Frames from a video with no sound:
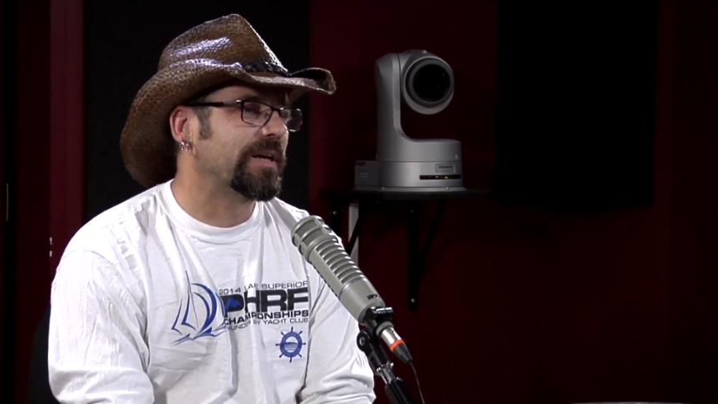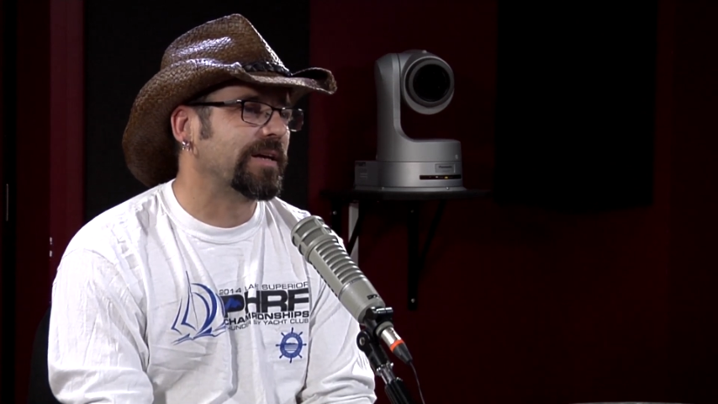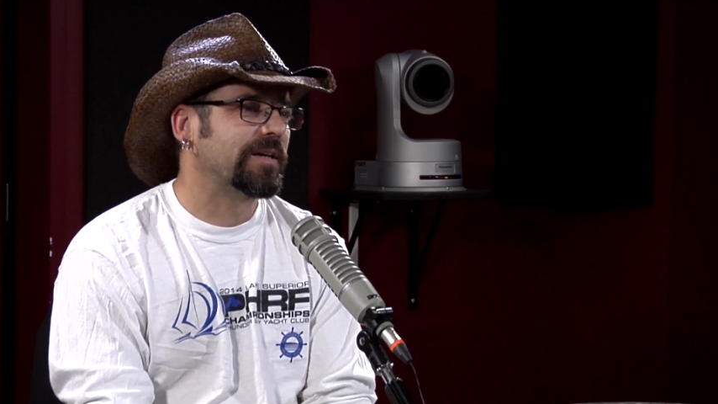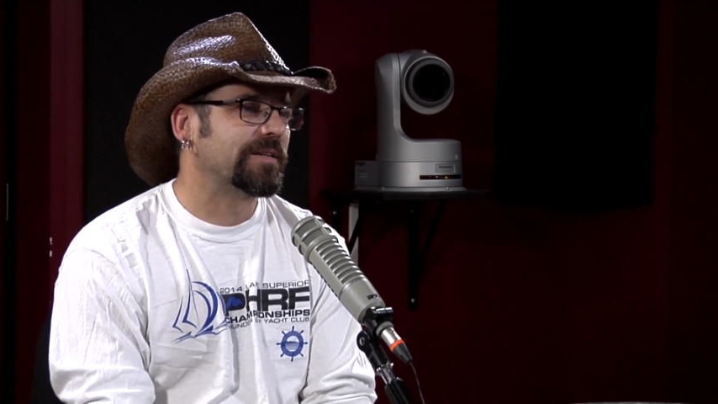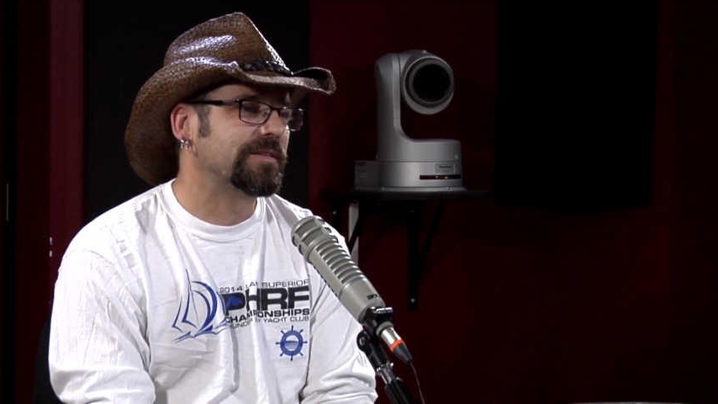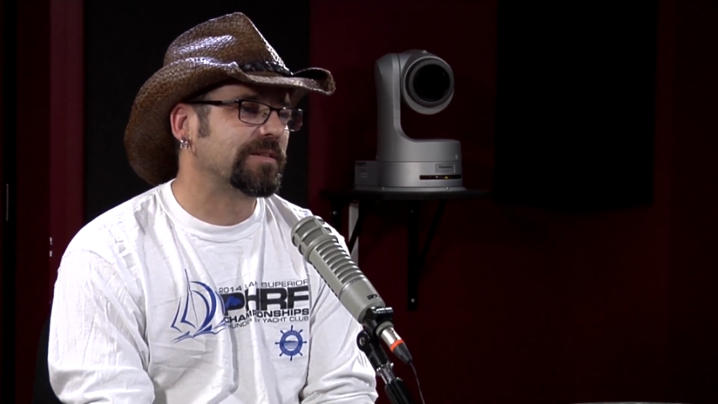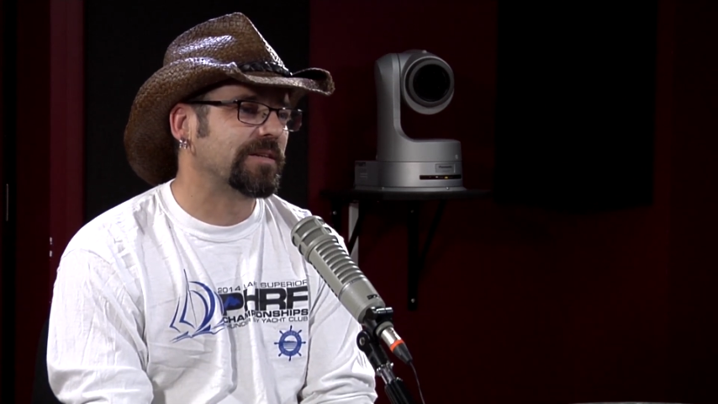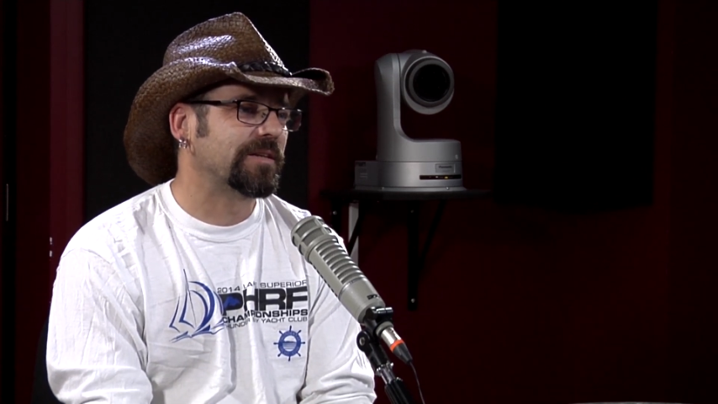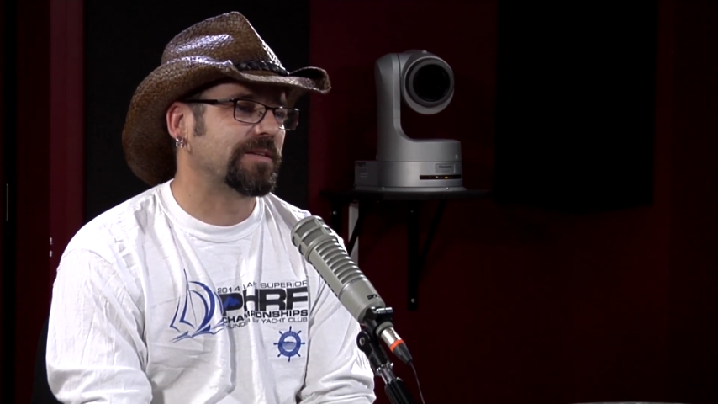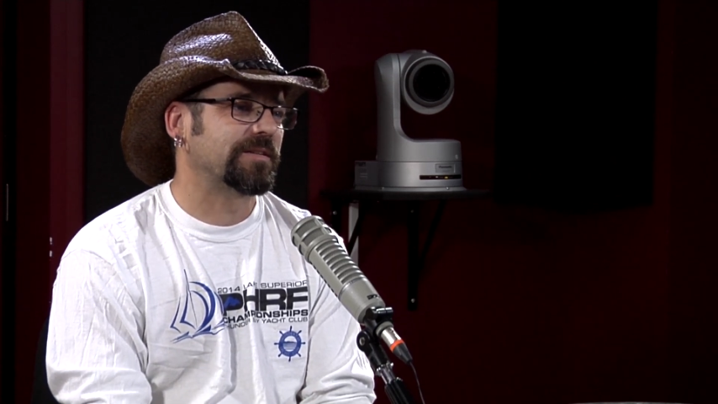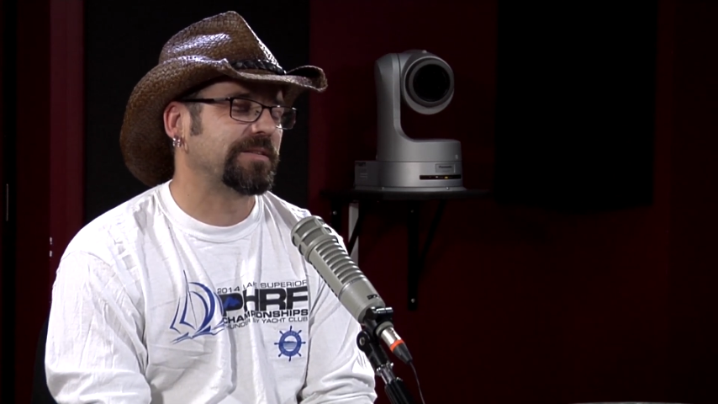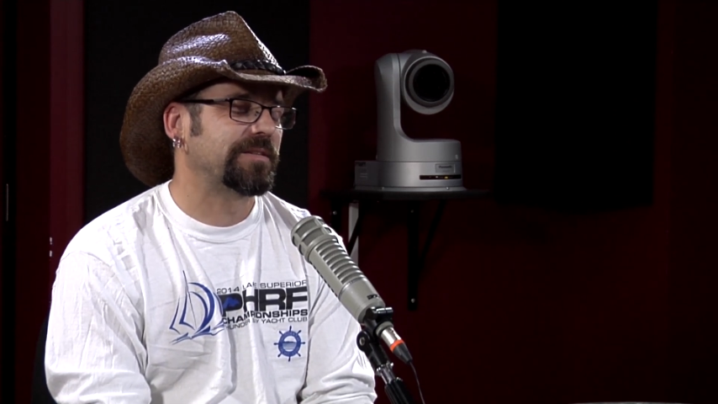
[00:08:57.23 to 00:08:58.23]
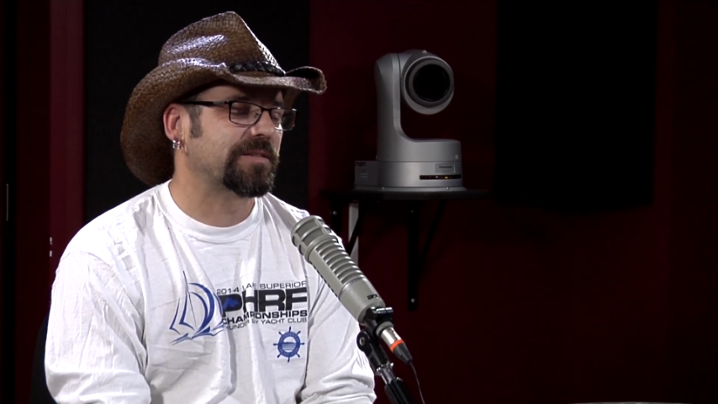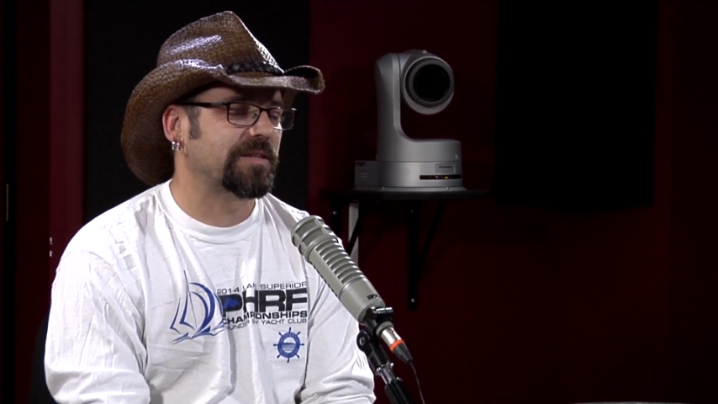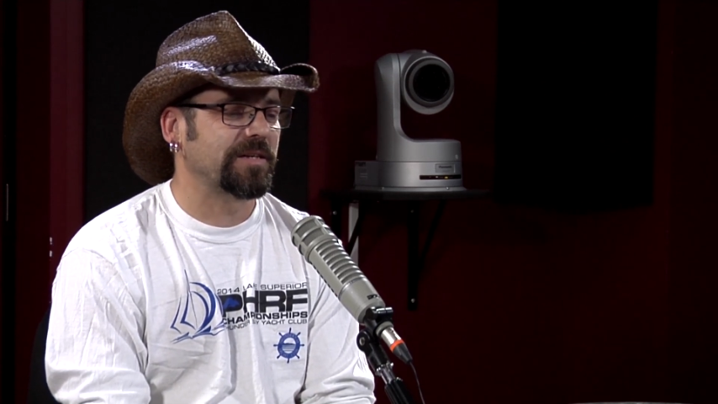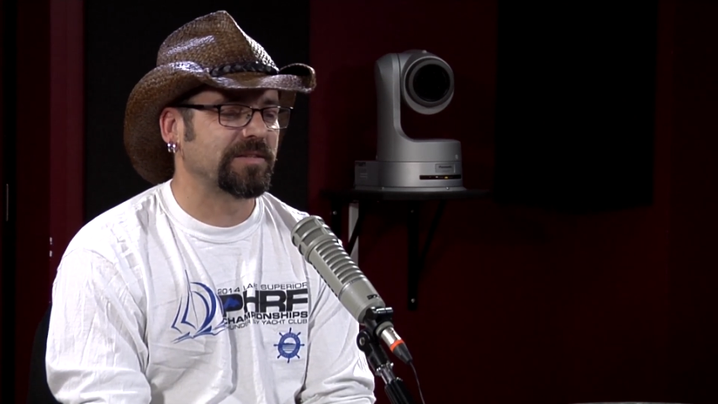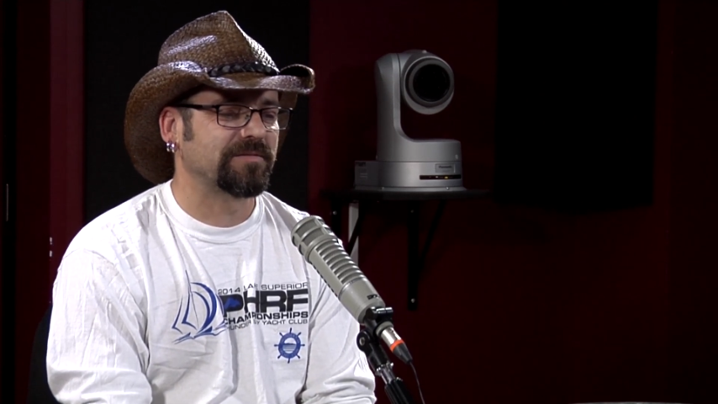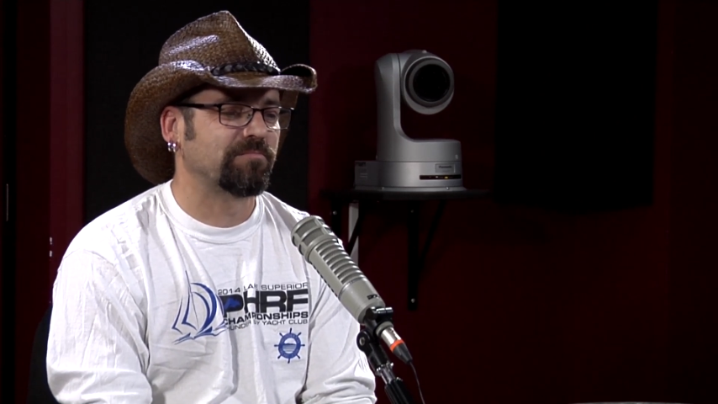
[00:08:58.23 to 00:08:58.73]
and uh, it just
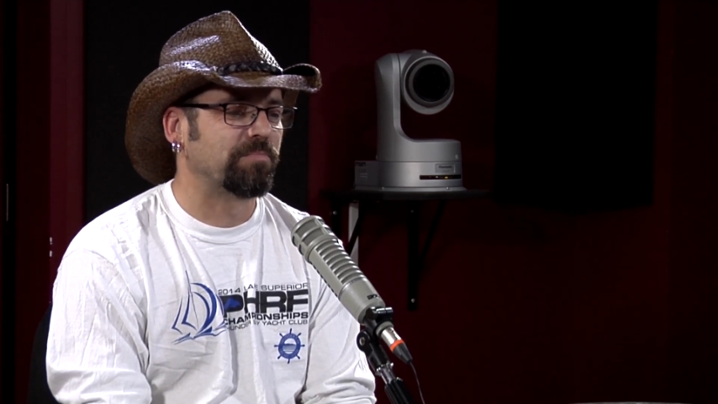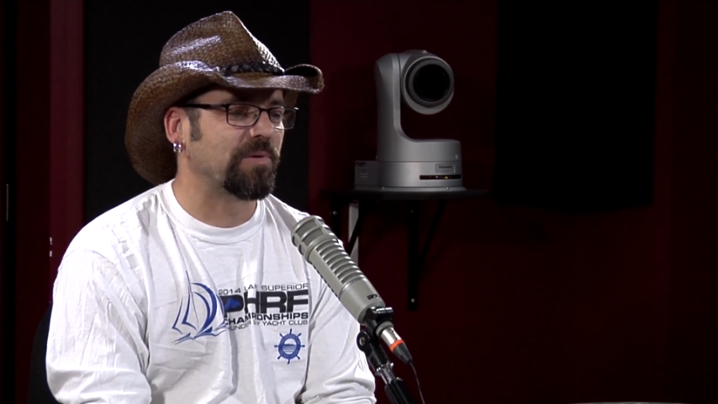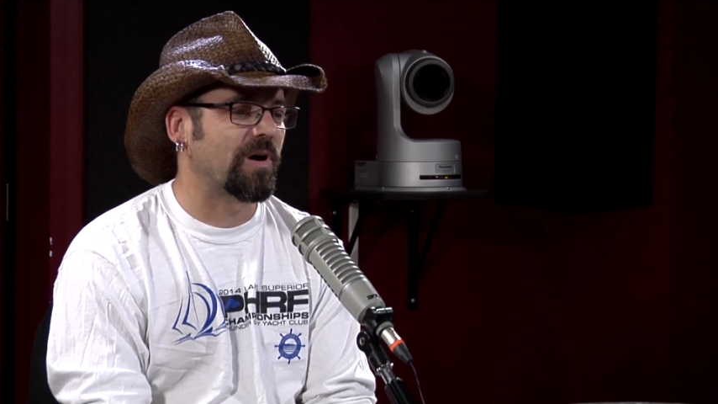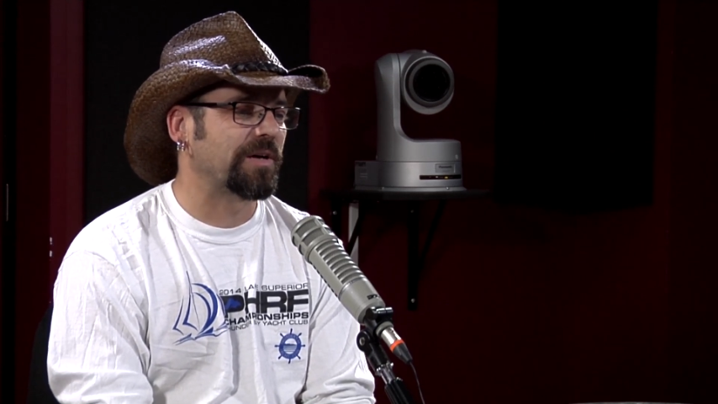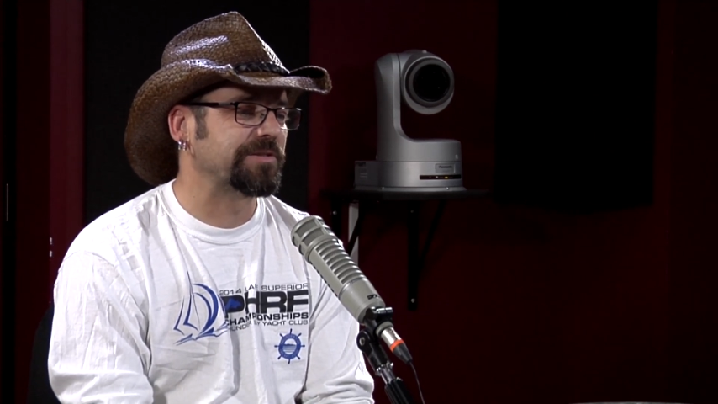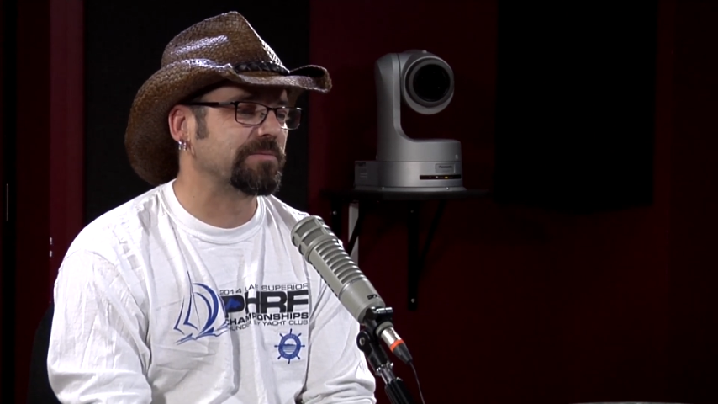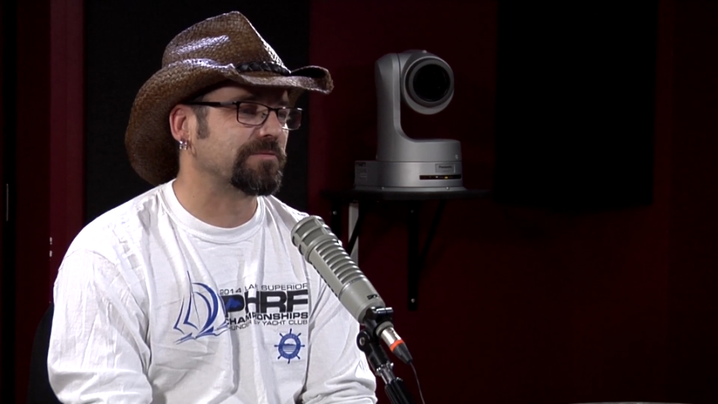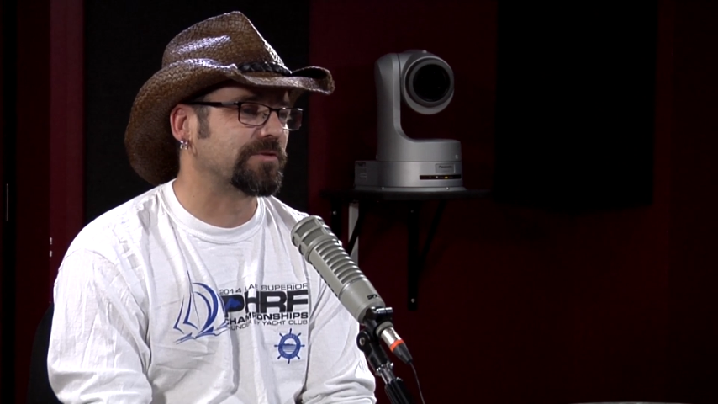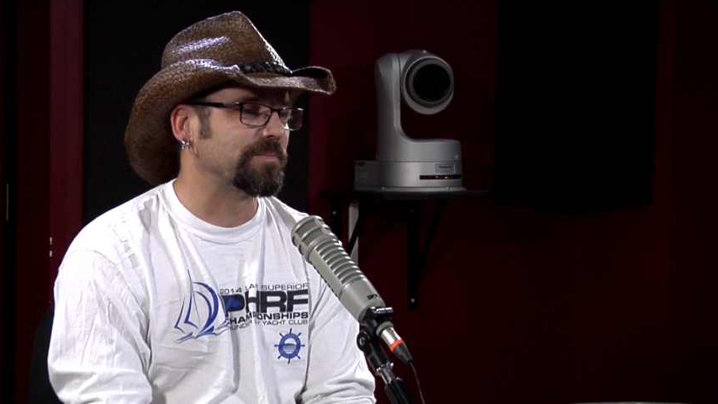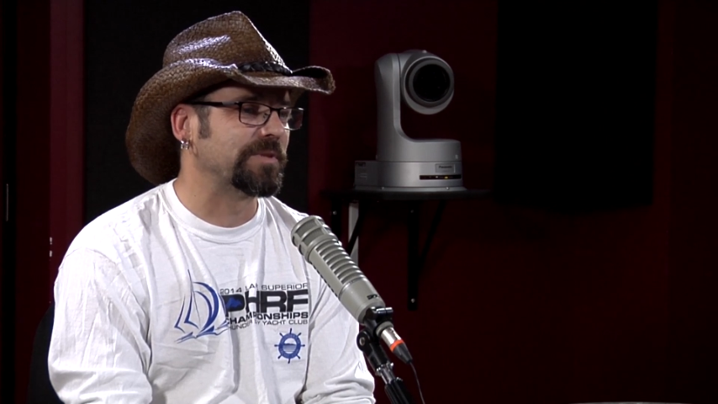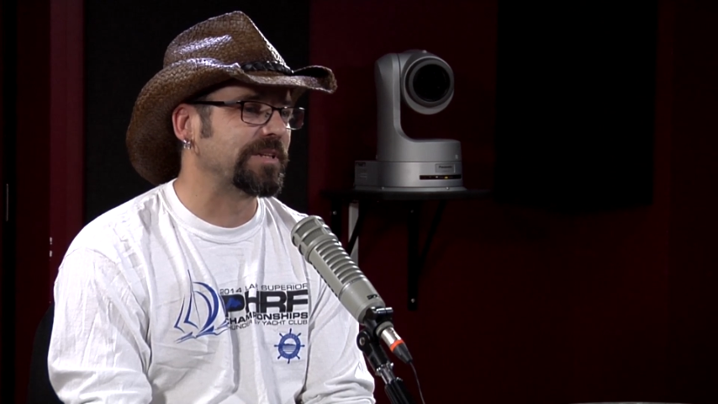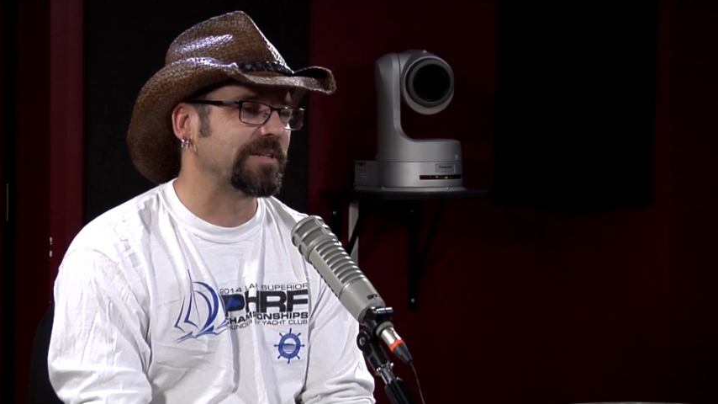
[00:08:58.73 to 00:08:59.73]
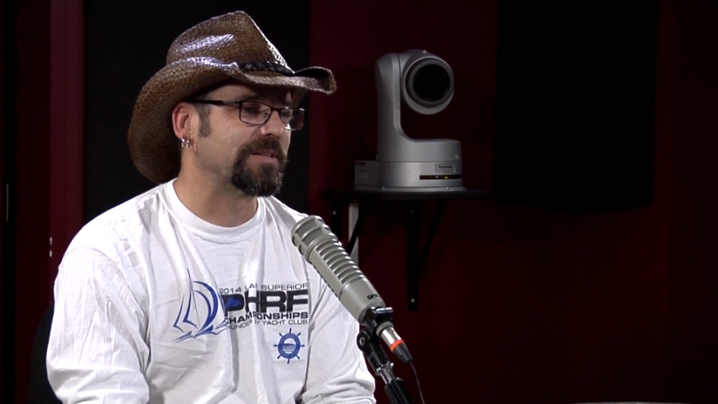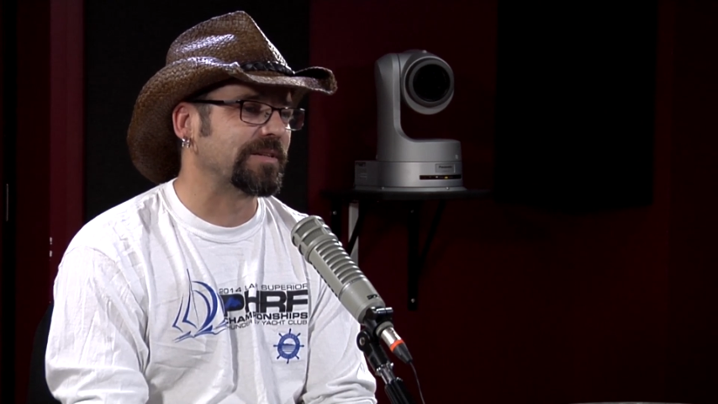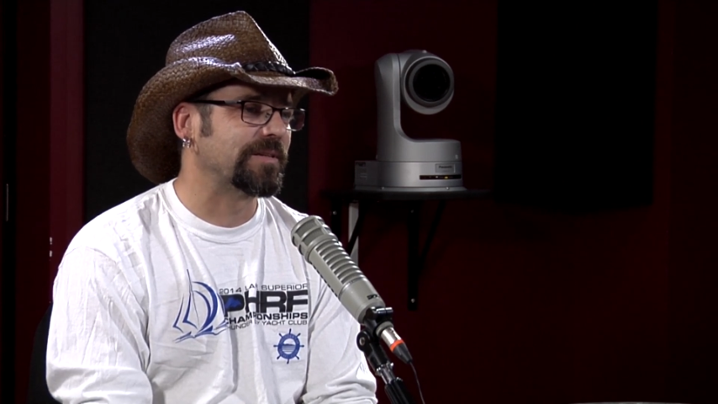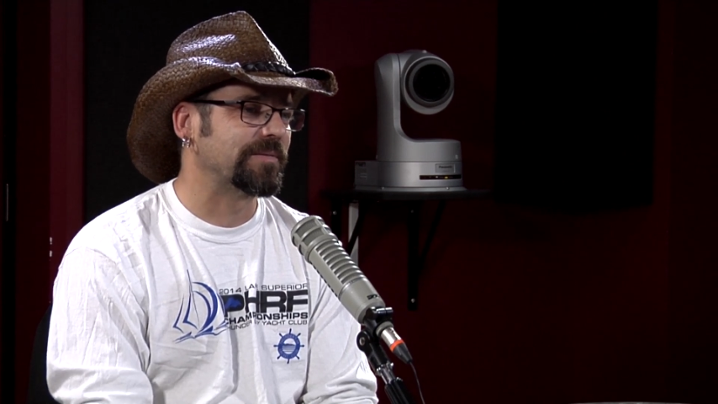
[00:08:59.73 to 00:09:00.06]
kind of blossomed from there.